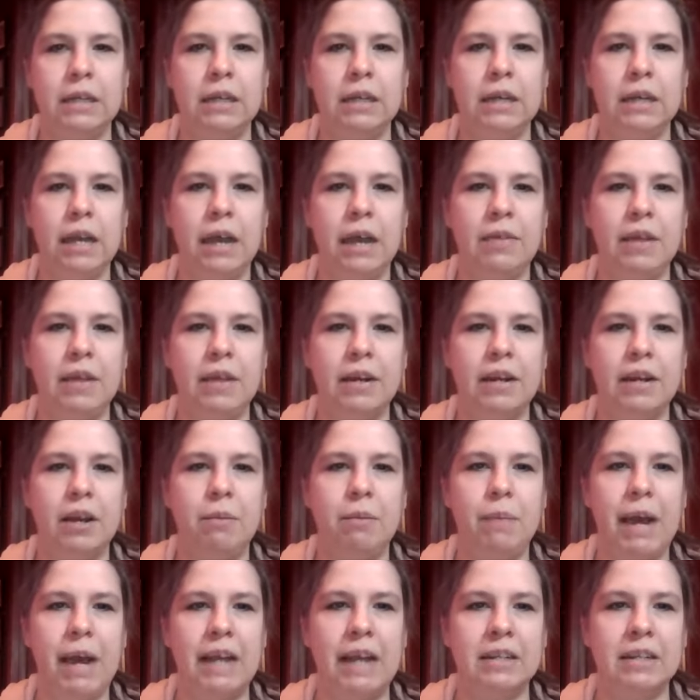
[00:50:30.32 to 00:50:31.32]
and then
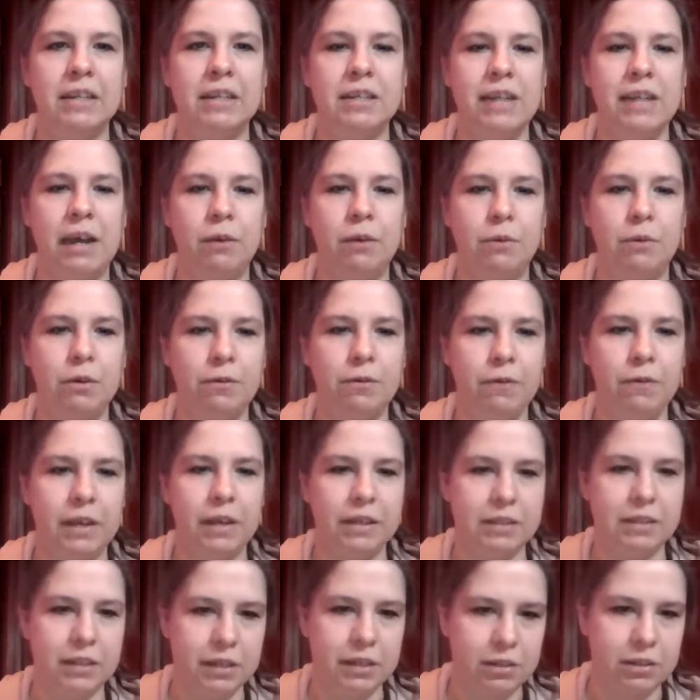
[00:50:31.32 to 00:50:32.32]
come back to downward
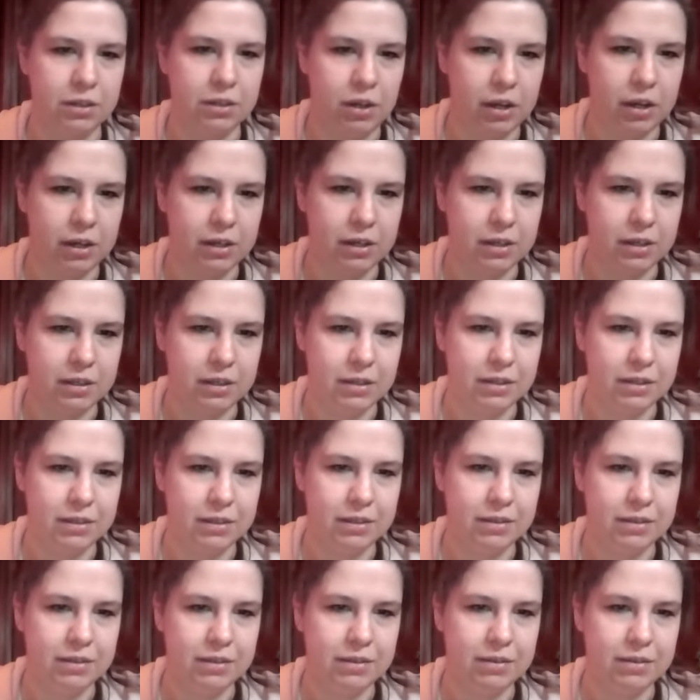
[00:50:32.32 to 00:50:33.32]
facing dog.
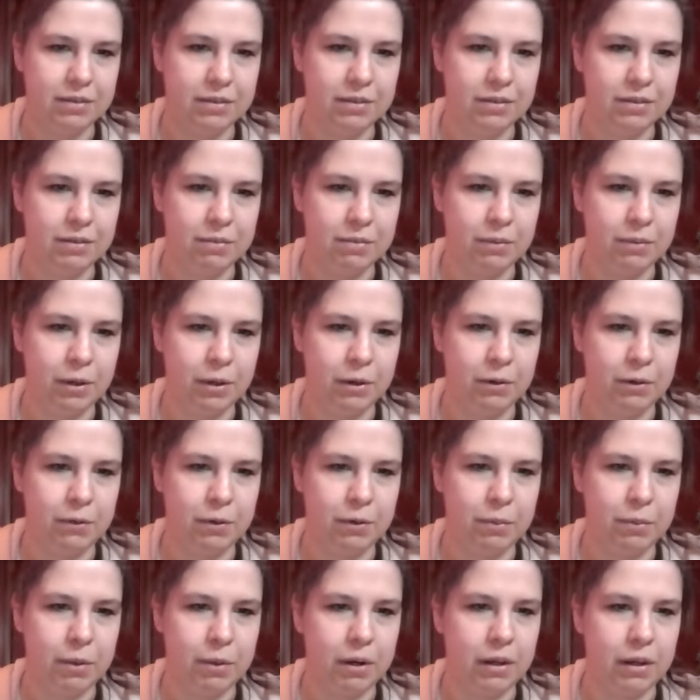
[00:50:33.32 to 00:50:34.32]

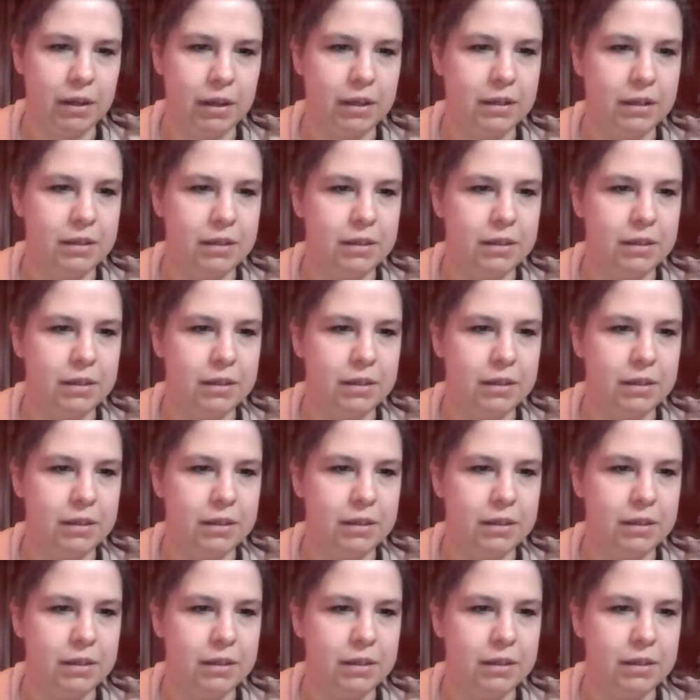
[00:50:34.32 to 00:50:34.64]
Beautiful, Marla.